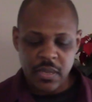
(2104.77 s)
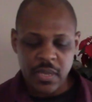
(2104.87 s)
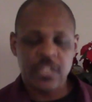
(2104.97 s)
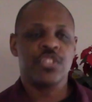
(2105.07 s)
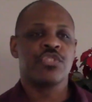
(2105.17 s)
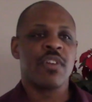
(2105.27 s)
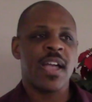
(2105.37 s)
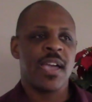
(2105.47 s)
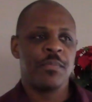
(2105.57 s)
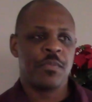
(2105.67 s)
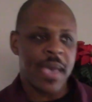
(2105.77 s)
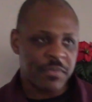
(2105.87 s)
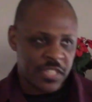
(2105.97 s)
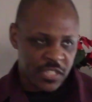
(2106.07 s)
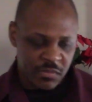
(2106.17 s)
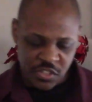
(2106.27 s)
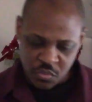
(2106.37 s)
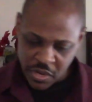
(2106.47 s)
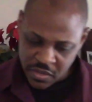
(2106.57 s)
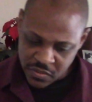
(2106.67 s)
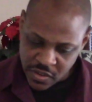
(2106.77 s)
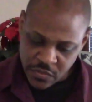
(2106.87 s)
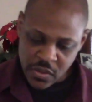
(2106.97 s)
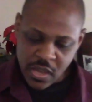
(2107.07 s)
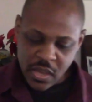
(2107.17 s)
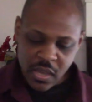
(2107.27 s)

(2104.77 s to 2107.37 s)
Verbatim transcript: it describes baptism this way it says,